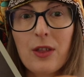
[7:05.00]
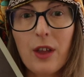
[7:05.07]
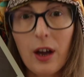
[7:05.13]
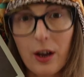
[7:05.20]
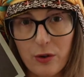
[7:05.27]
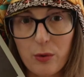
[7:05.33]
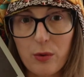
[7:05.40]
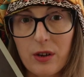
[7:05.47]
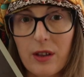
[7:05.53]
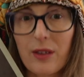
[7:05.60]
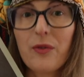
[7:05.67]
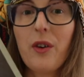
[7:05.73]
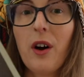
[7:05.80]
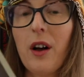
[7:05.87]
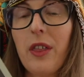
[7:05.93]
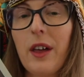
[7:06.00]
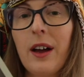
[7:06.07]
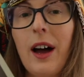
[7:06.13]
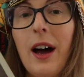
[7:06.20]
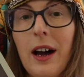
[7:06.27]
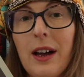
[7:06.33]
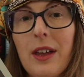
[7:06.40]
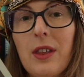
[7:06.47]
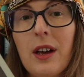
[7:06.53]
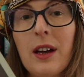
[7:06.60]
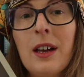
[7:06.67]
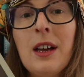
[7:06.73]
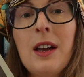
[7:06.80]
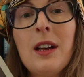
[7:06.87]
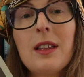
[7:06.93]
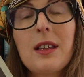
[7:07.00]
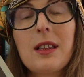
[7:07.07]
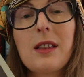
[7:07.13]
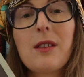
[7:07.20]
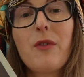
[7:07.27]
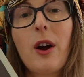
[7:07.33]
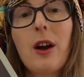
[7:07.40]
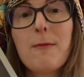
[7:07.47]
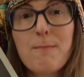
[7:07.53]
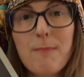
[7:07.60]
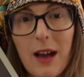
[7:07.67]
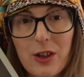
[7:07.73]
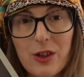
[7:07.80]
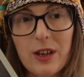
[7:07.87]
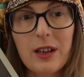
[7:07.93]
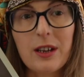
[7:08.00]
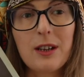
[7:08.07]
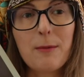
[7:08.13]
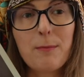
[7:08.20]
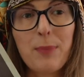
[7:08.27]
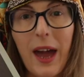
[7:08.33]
her daughter's father either. This is a very measured,